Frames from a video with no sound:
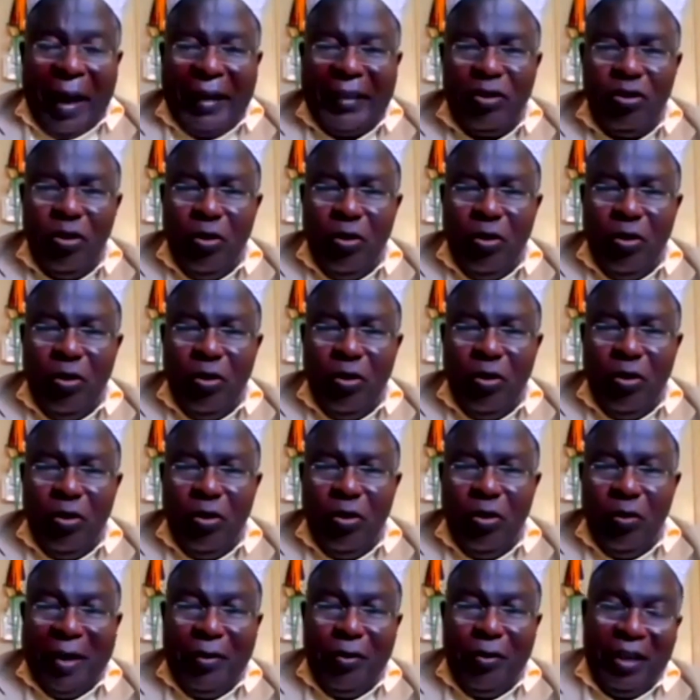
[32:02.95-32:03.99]
So when you give
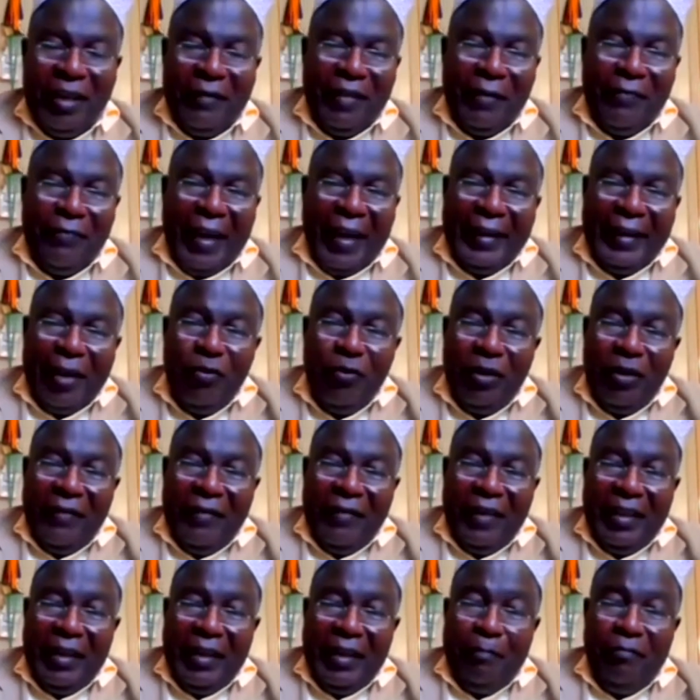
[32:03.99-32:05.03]
the fund, are you giving the
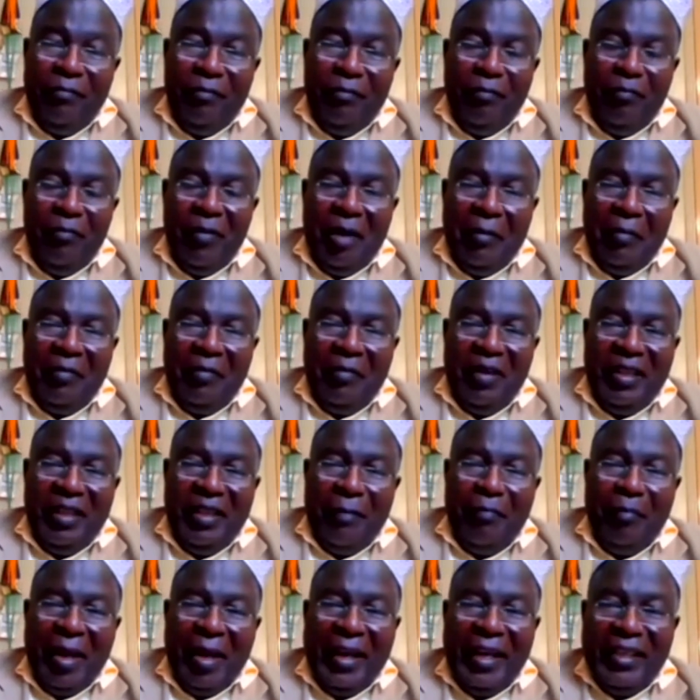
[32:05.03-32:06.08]
the
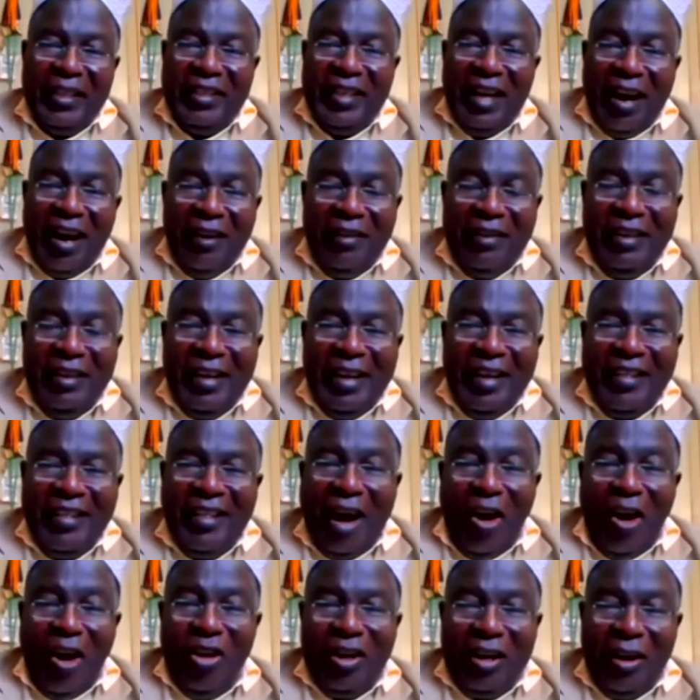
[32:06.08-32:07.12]
manager,
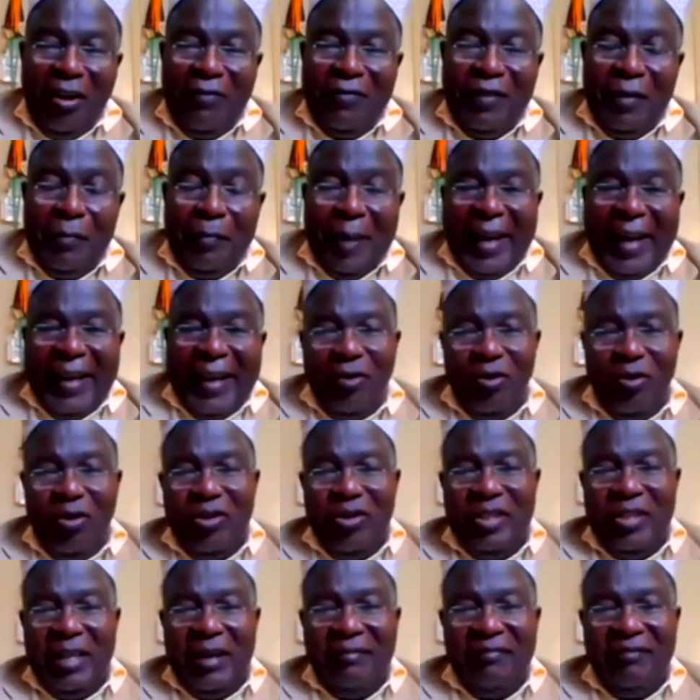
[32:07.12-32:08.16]
the owner of the bike,
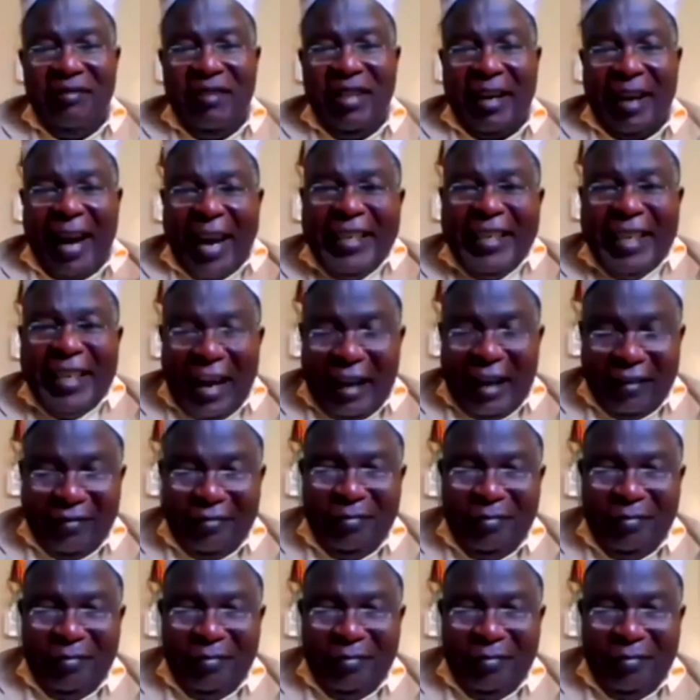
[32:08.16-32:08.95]
or the, the rider?